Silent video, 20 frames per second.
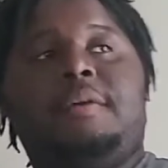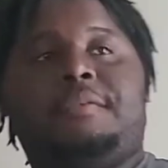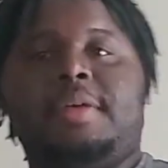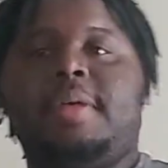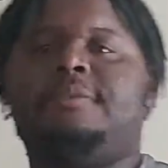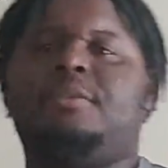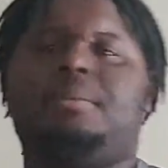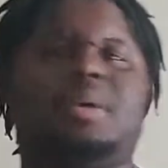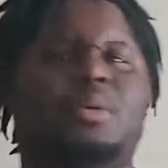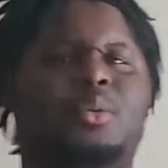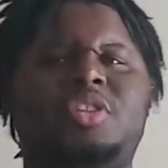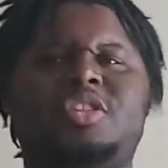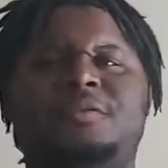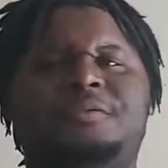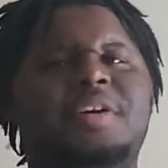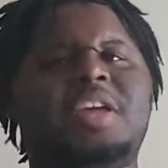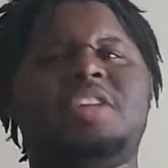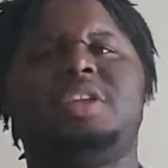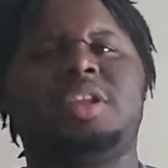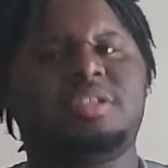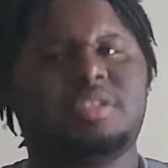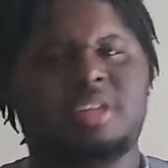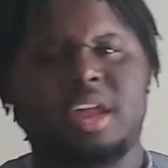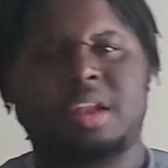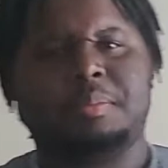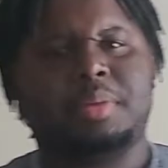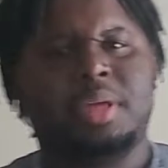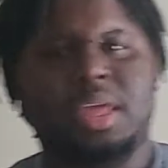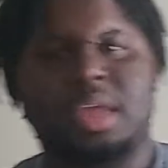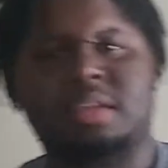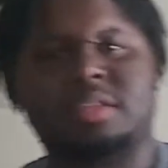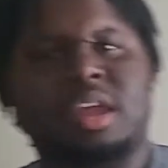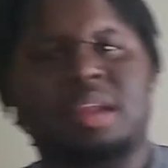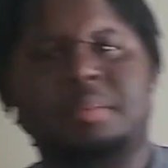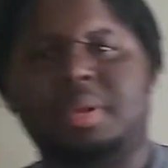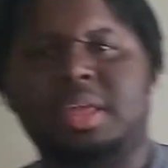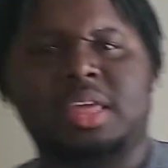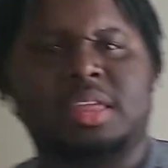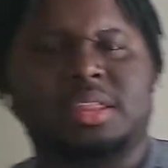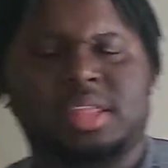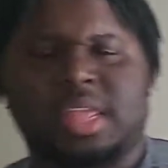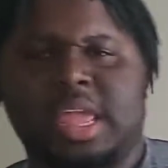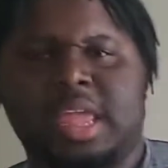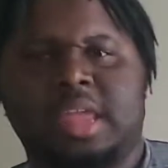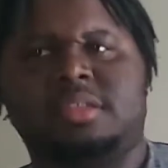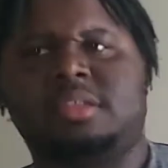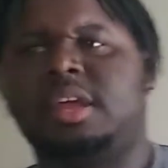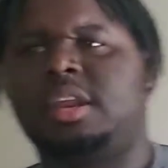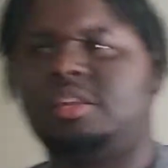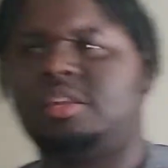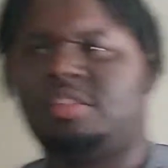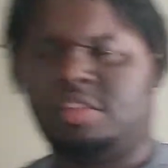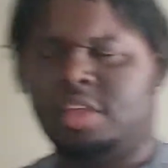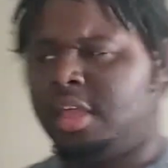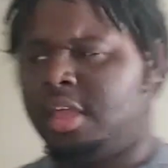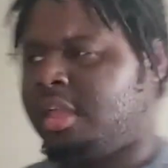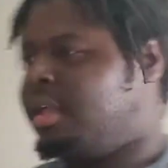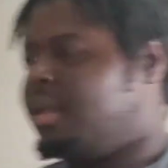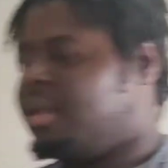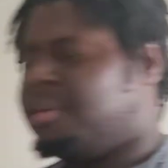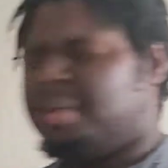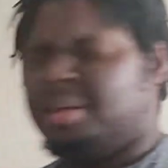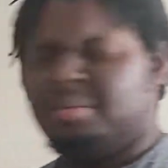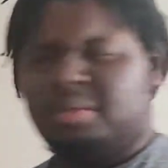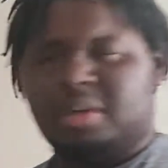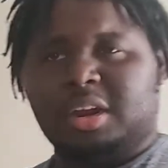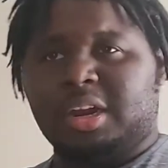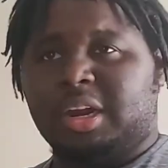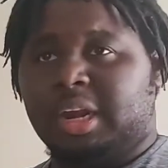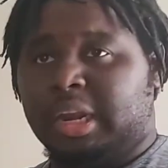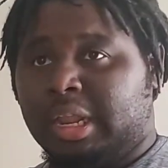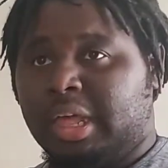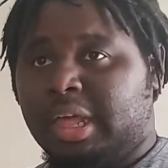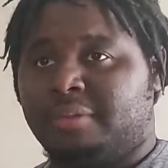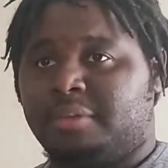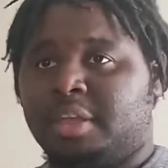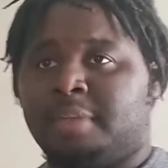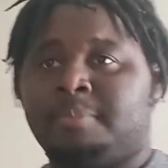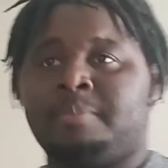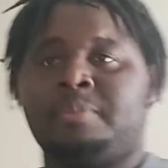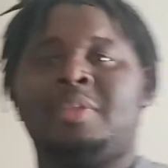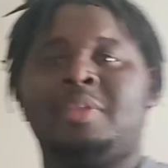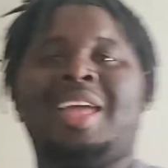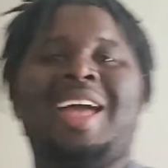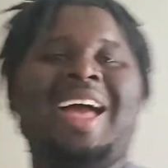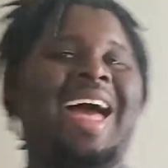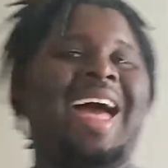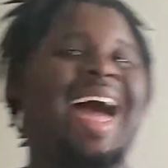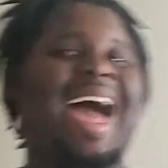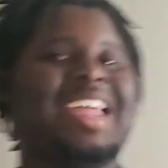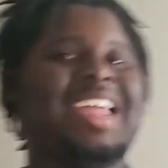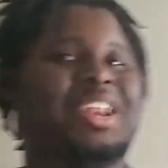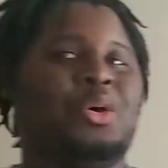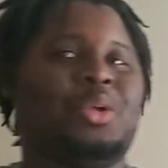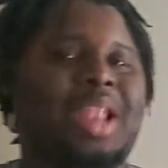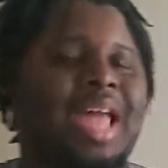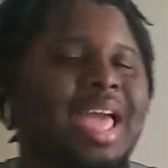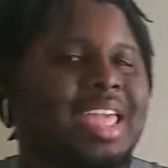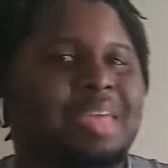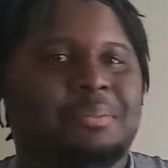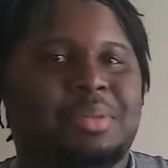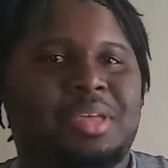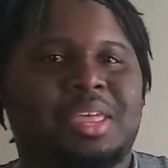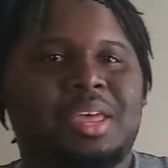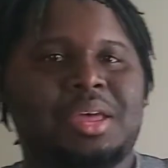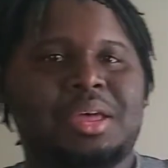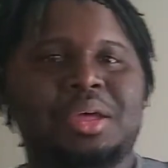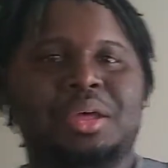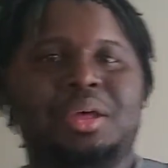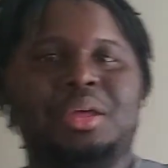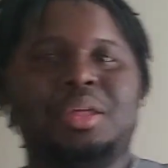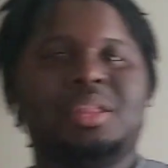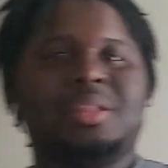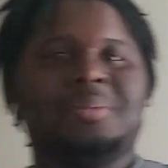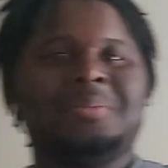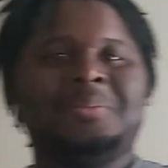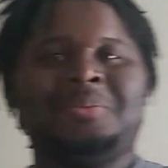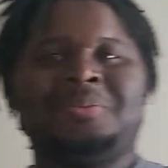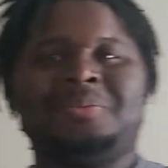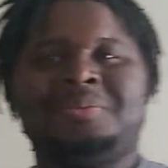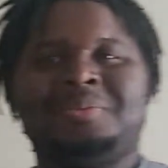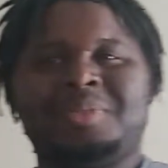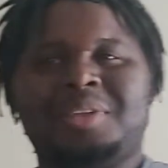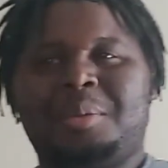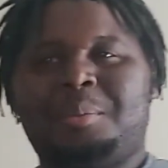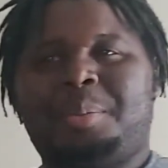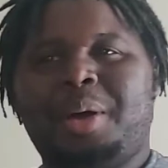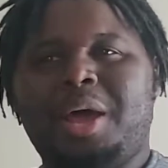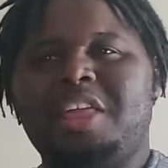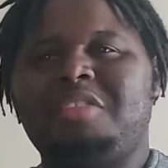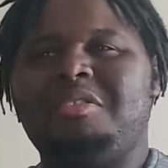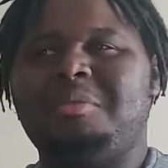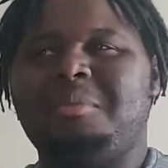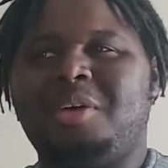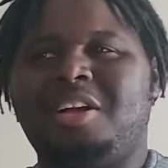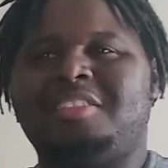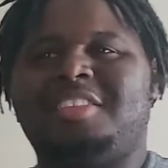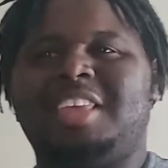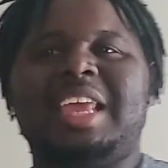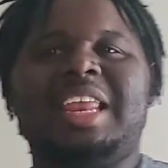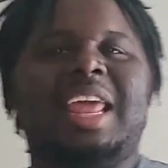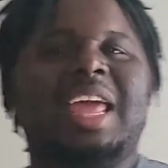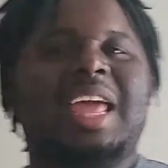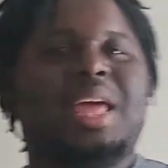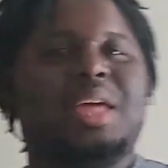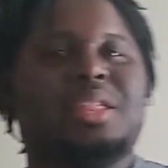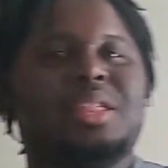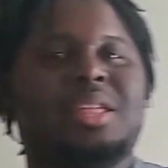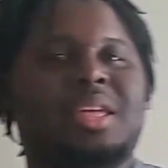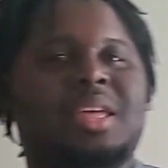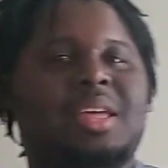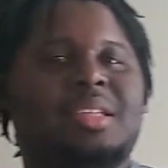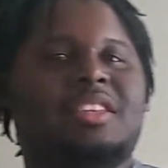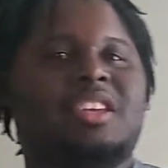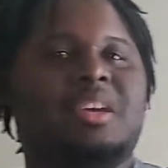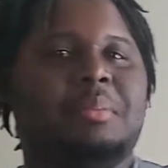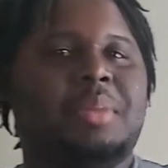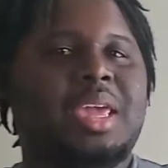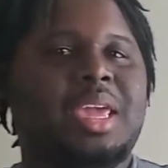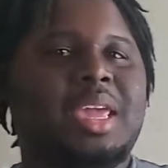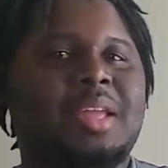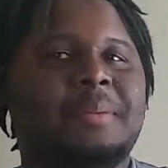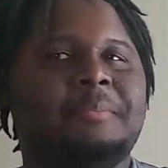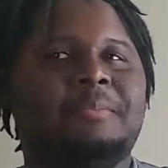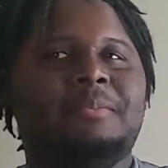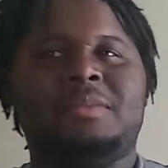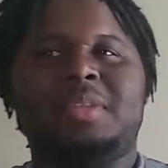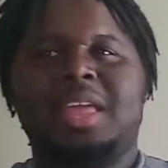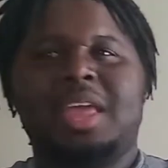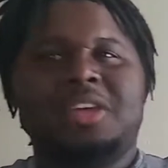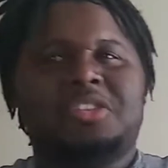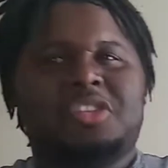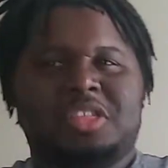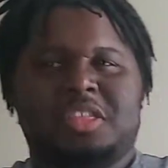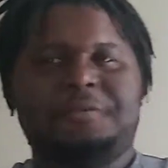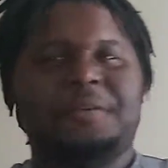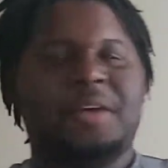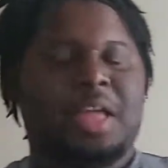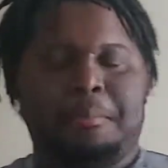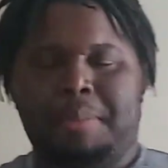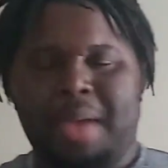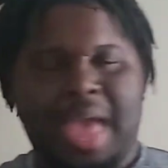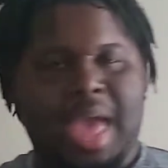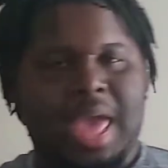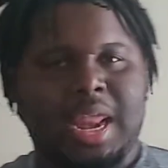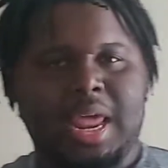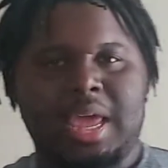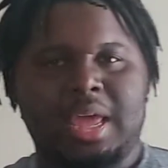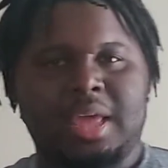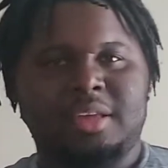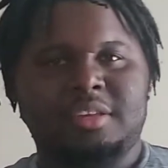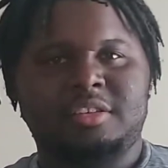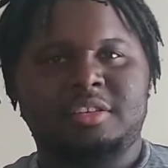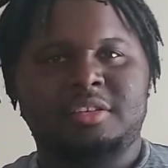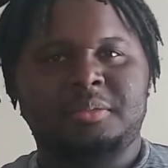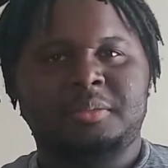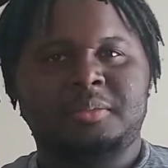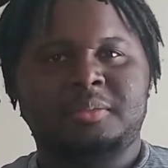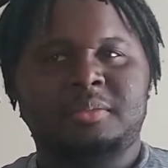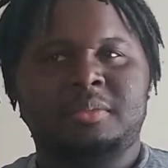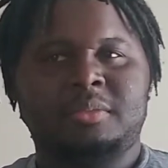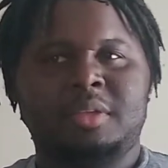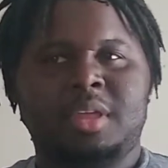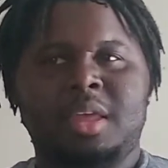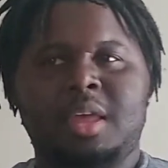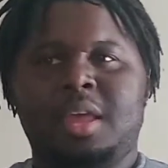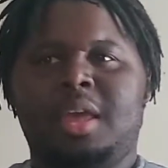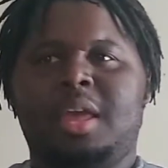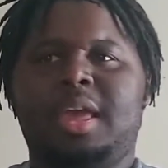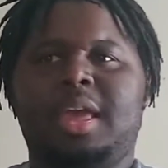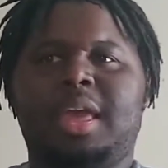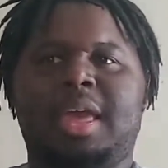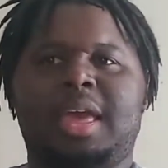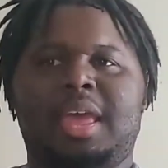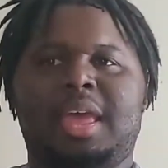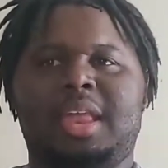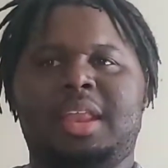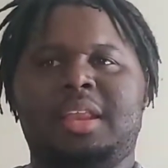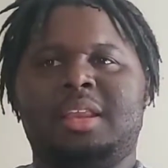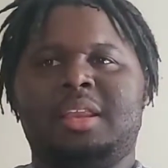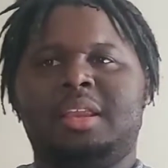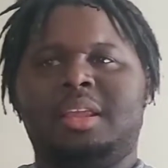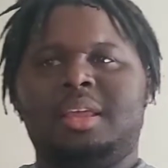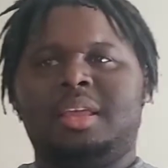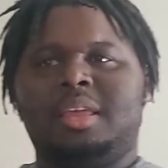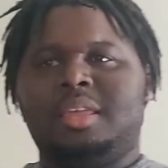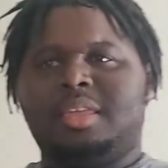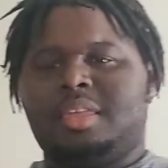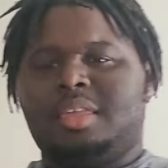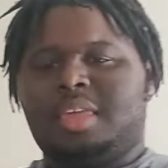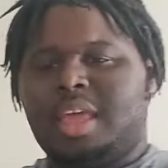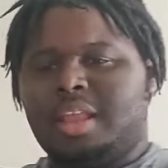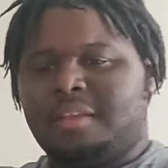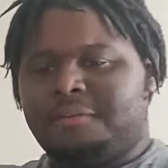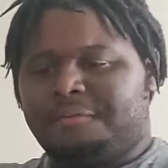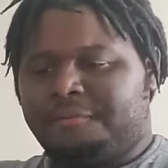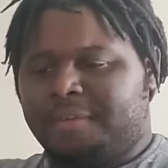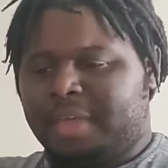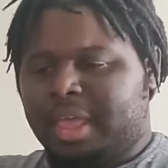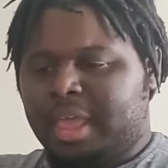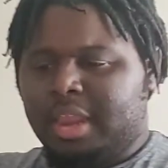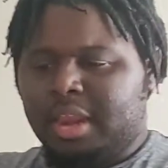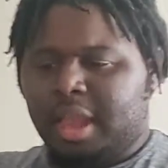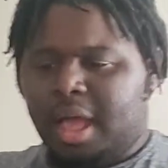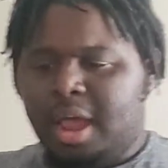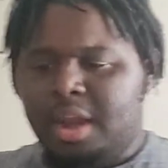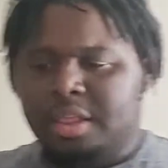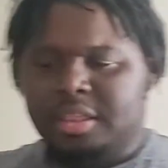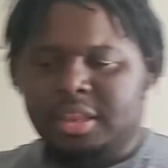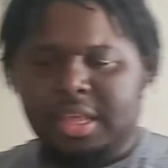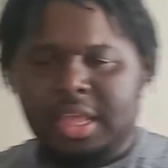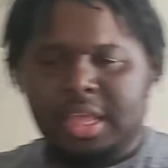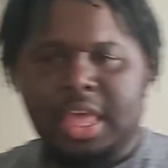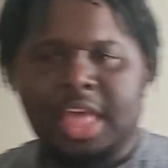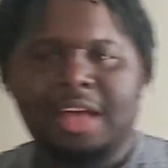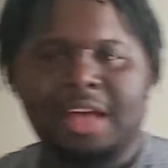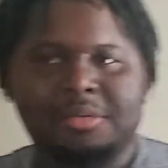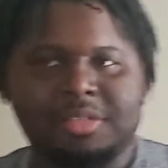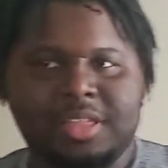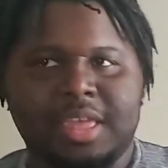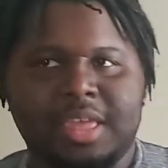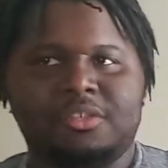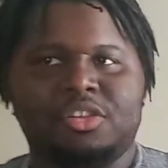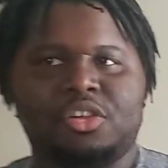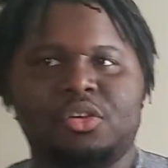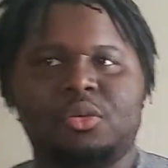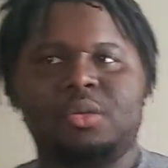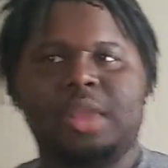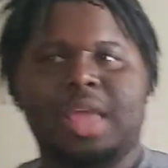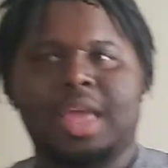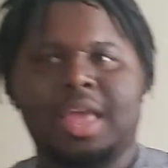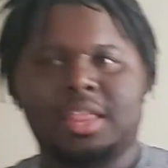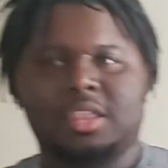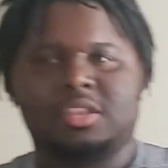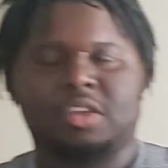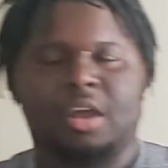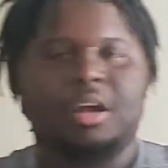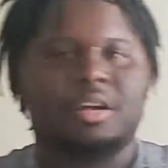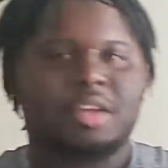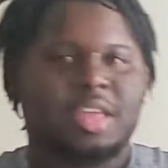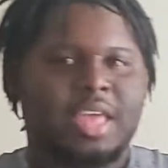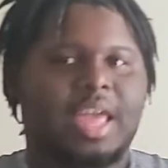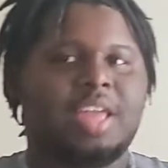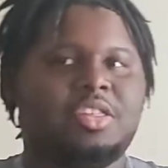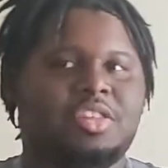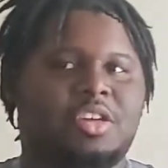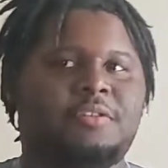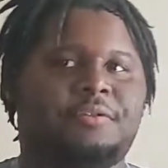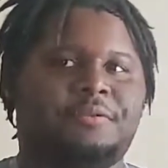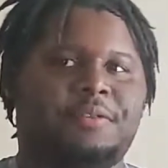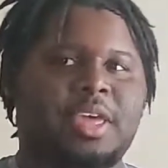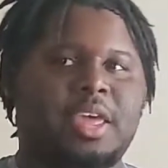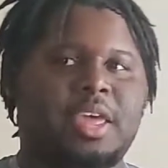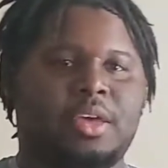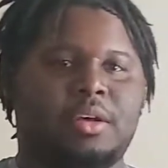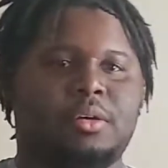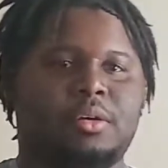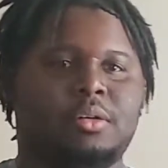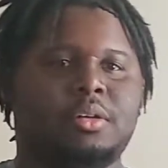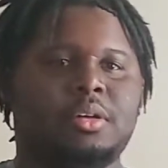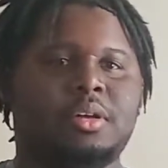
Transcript: Infamy, which eventually is gonna be his thing. It's gonna stick. People are gonna love it. I don't like it because Punishment Martinez, to me, is just a fucking badass. And honestly gives you that dark, edgy feel.